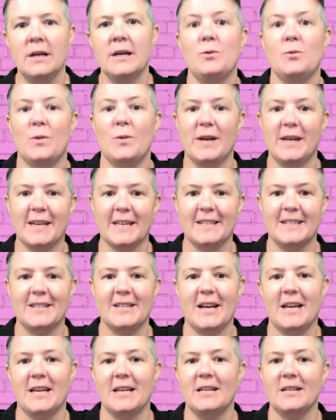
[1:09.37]
We can
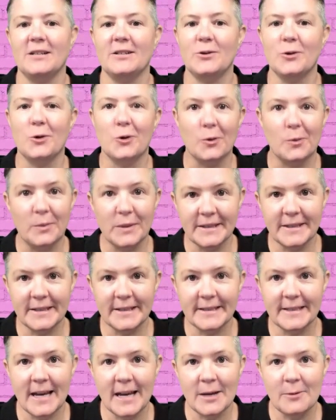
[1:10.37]
change your
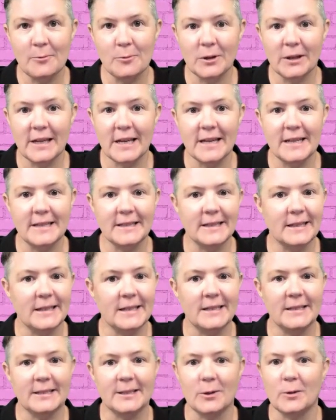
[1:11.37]
business name really
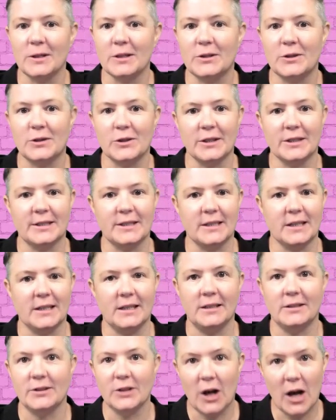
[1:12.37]
easily. So it's just
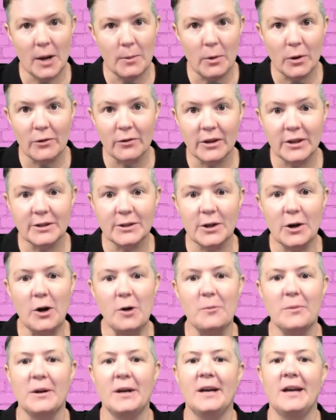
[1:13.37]
a type over the
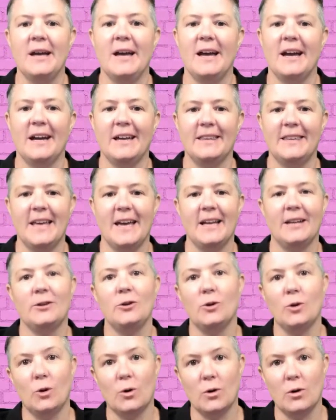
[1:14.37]
top. And
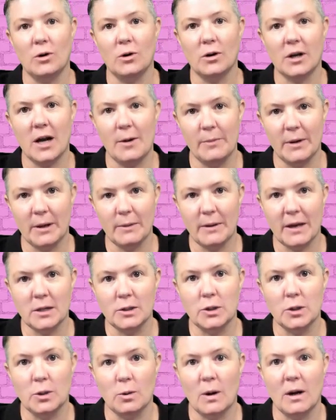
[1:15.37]
then your company
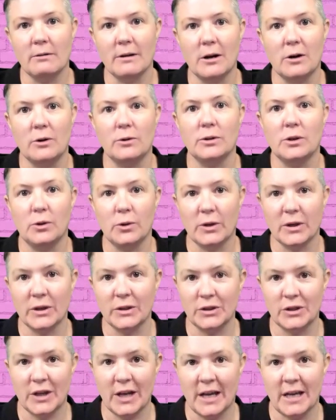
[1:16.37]
page URL, you
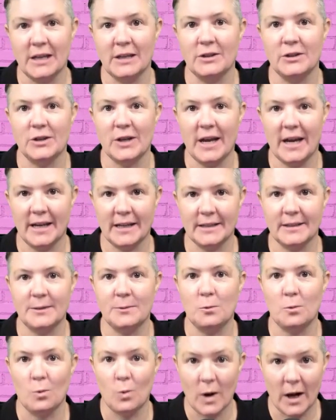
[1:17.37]
can change as
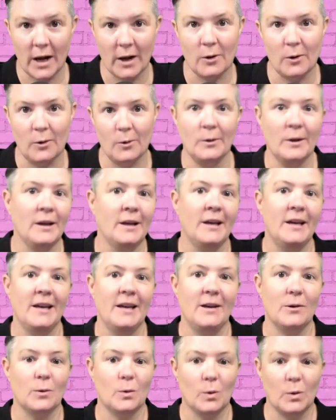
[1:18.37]
well.
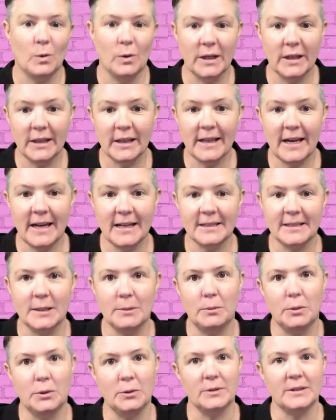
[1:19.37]
Really that
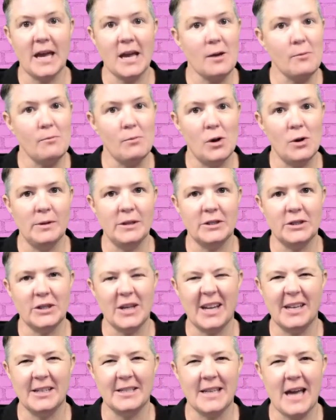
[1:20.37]
simple. Take a moment,
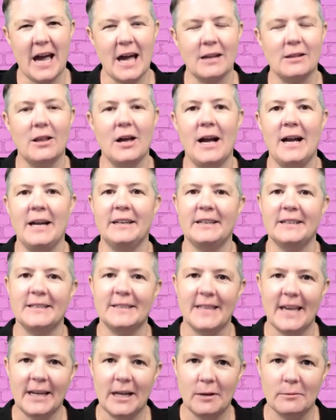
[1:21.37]
check your tagline.
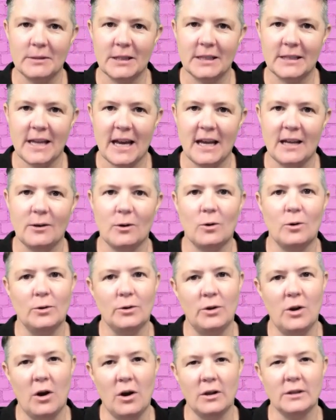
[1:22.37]
Is that up to date or
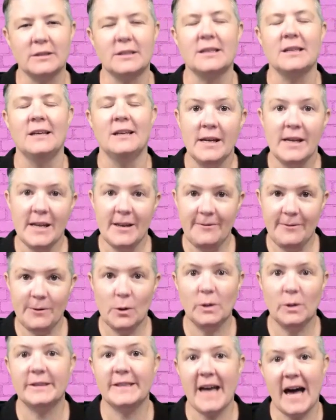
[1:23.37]
not? If
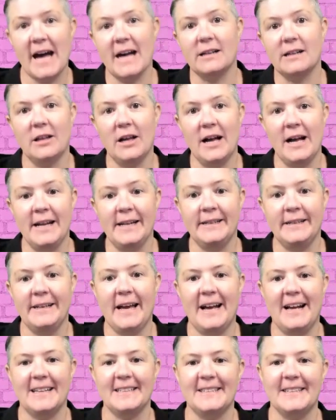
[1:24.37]
your tagline
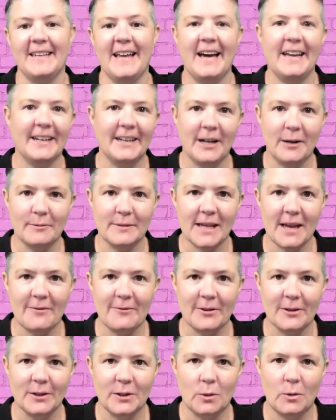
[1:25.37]
hasn't had an update
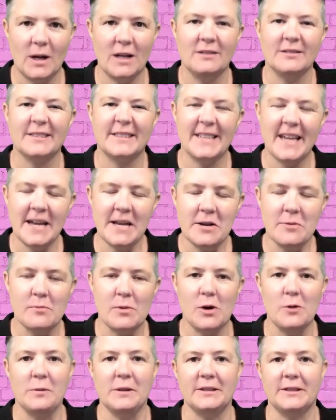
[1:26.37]
for a little while, take a
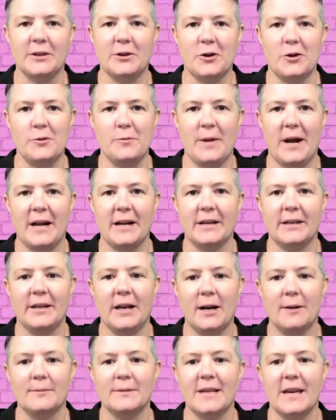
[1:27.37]
moment to go back and
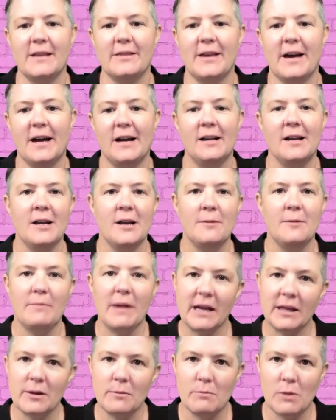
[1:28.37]
update that.
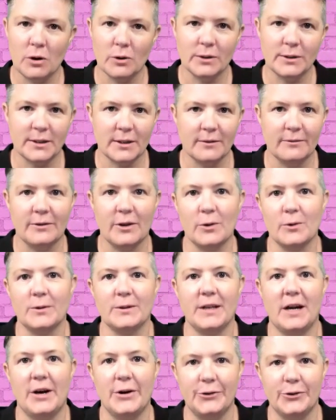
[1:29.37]
Make the most of
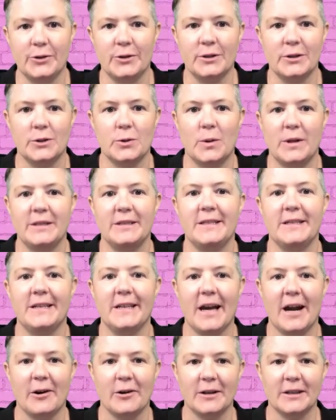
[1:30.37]
those 120
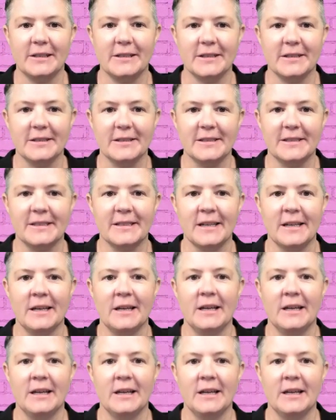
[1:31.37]
characters.